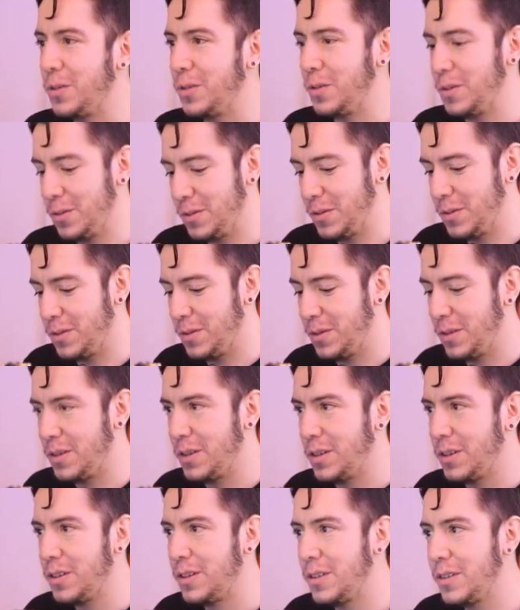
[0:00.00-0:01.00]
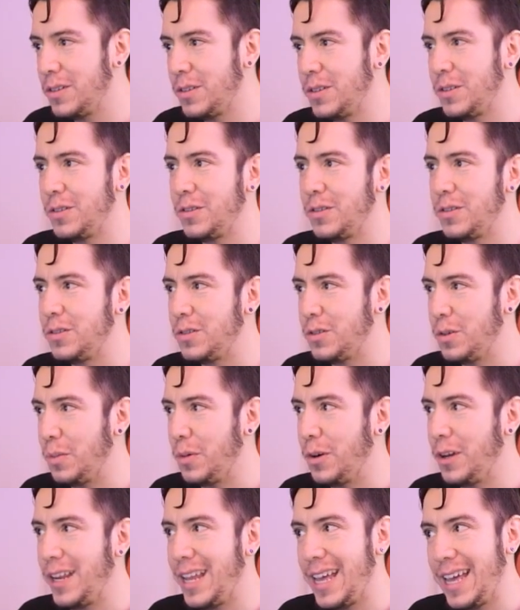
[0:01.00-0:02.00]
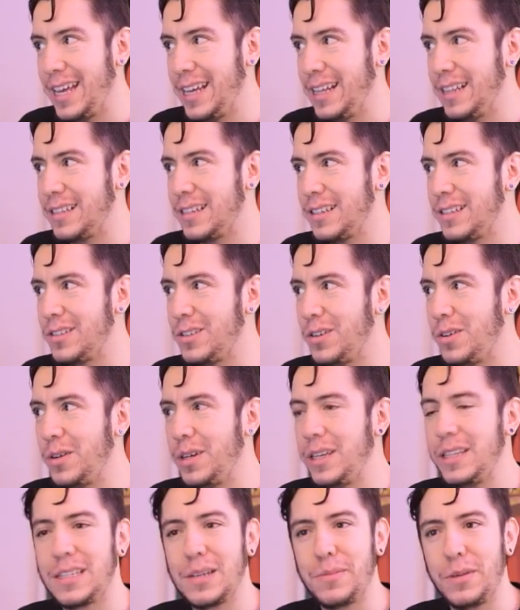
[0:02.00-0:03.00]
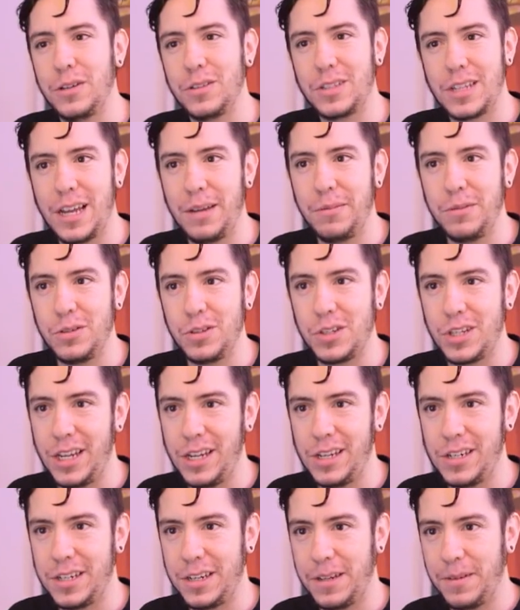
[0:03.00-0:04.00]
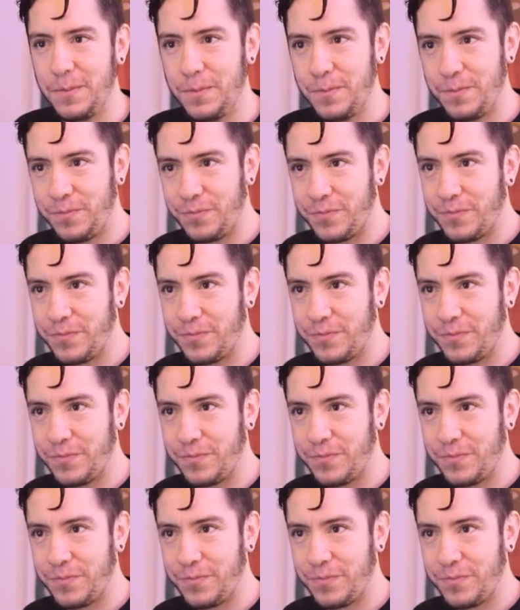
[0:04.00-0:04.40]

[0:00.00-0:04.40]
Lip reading: to 2.8. So it's about time to change it.